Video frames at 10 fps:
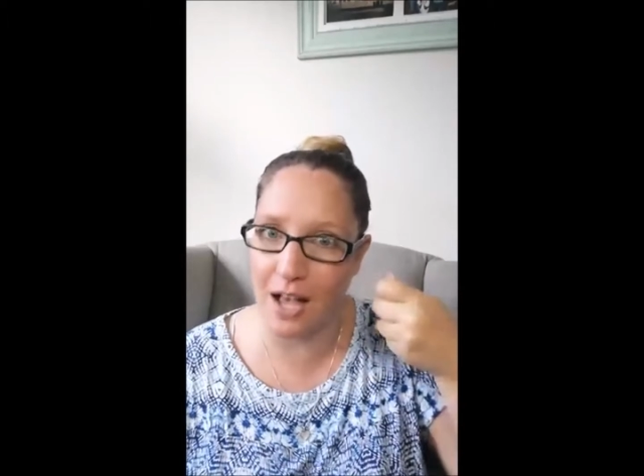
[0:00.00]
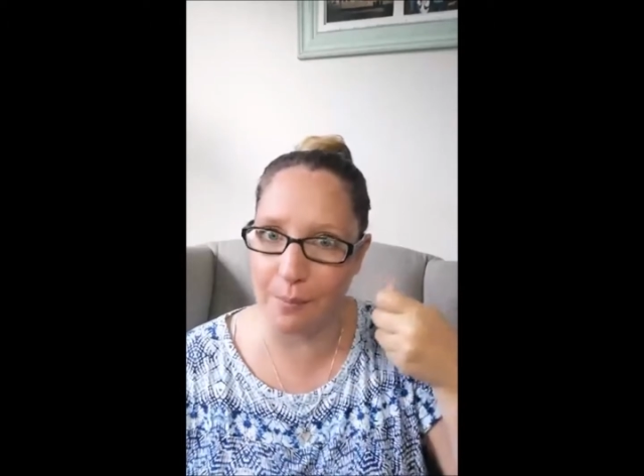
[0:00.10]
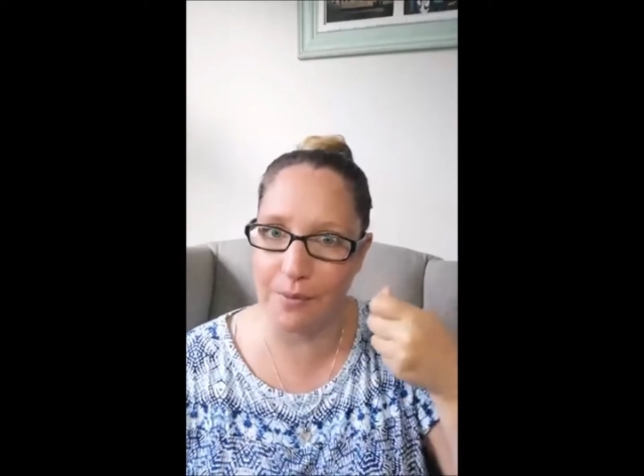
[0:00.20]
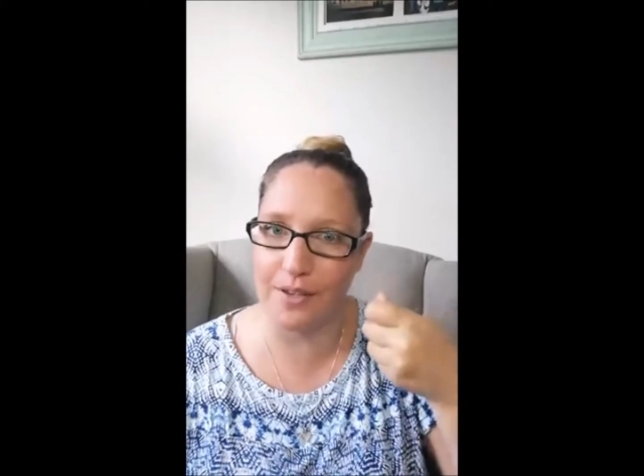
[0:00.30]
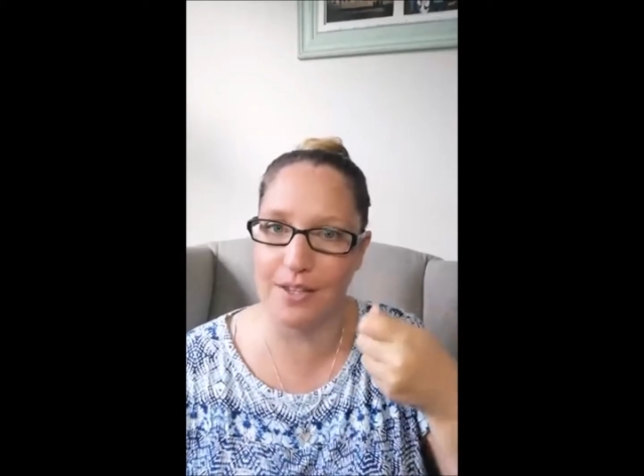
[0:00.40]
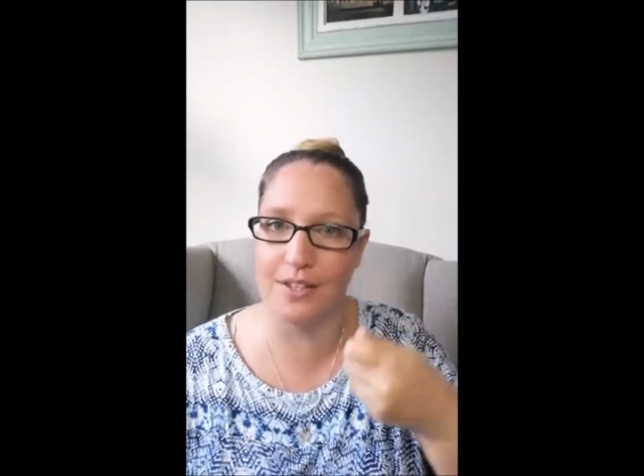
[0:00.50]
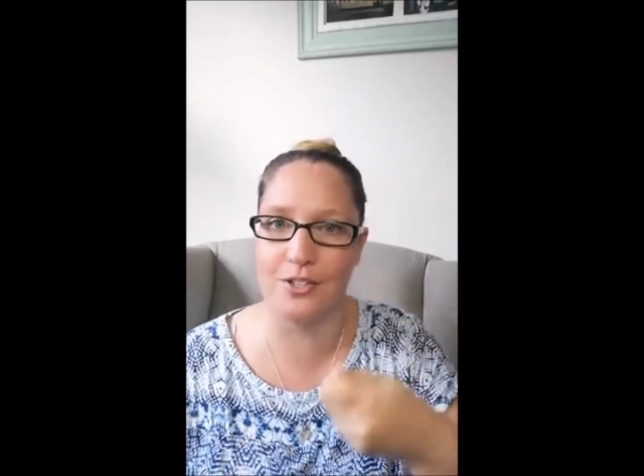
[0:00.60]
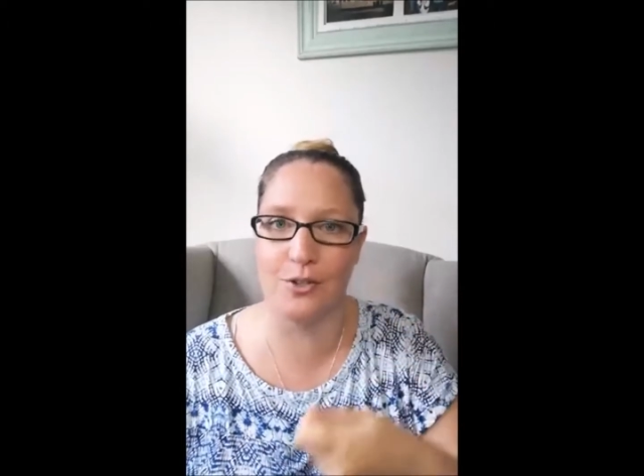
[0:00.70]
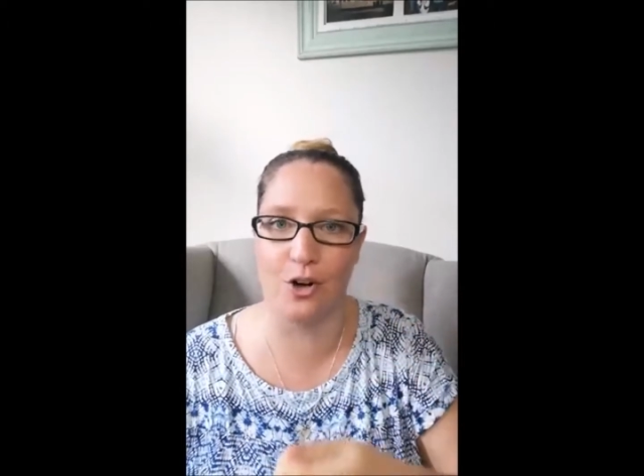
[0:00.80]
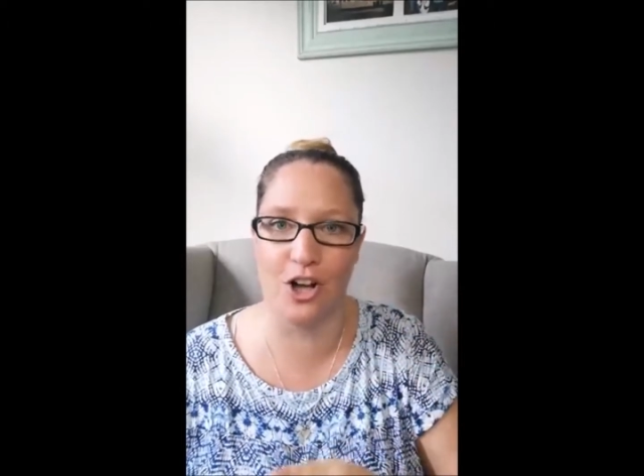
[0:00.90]
up
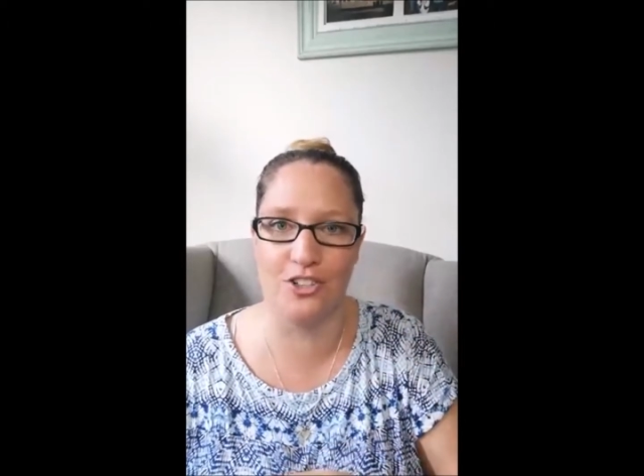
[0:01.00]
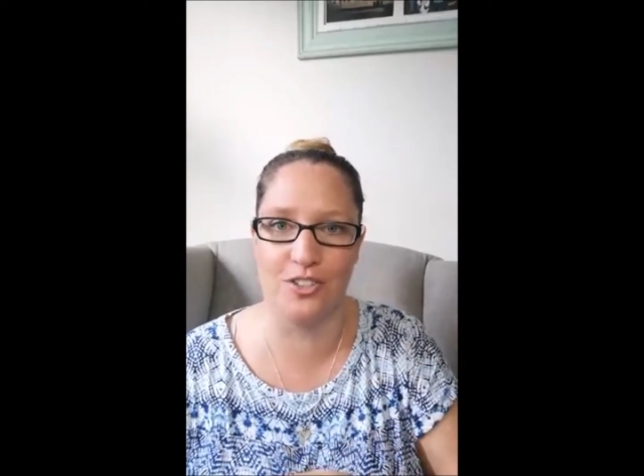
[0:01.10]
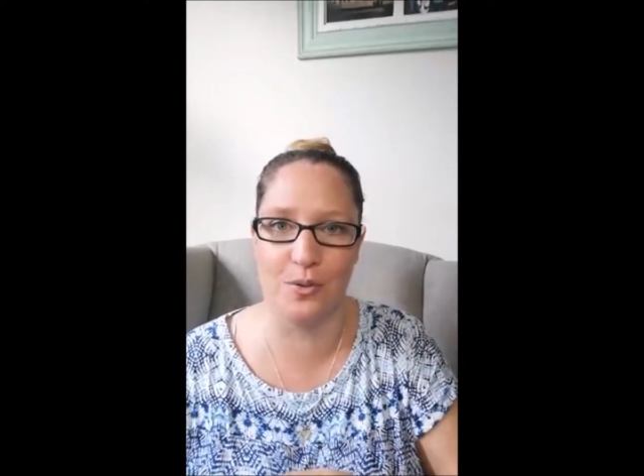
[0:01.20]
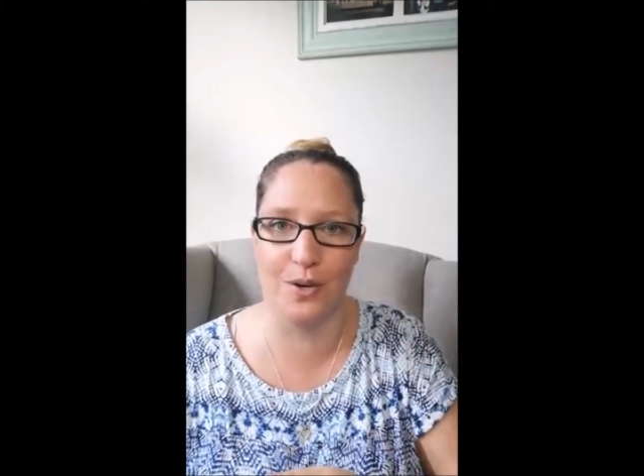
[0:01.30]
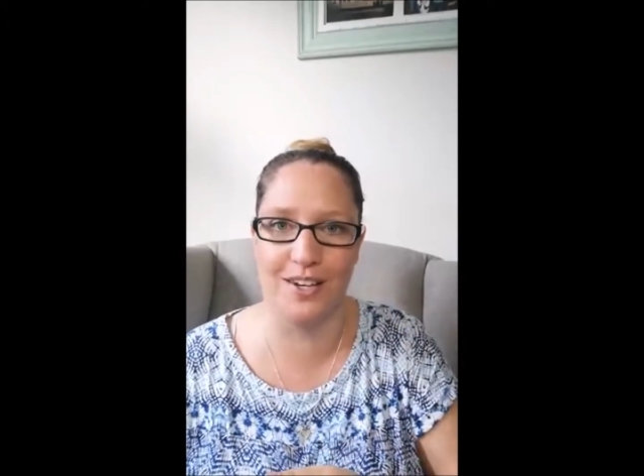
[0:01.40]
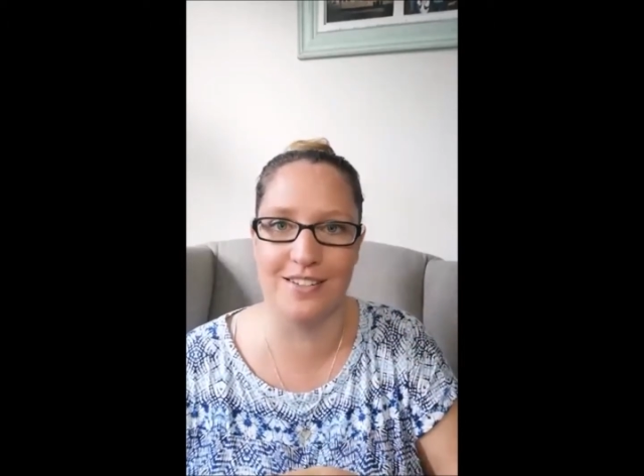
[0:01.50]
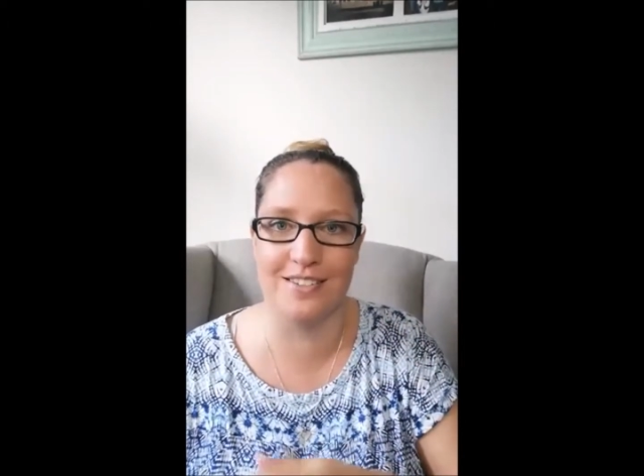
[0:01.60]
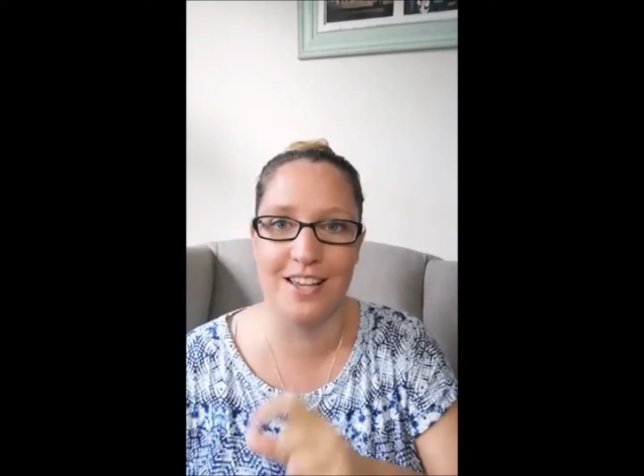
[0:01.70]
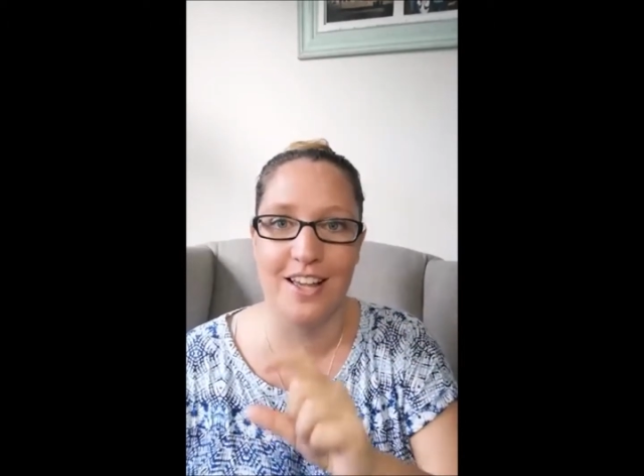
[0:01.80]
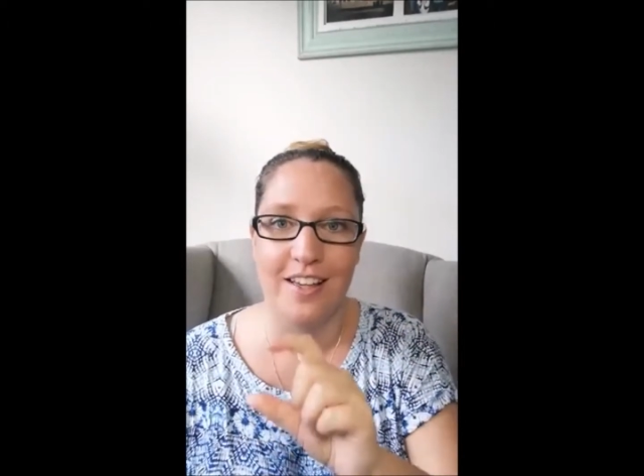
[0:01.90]
into your conscious awareness.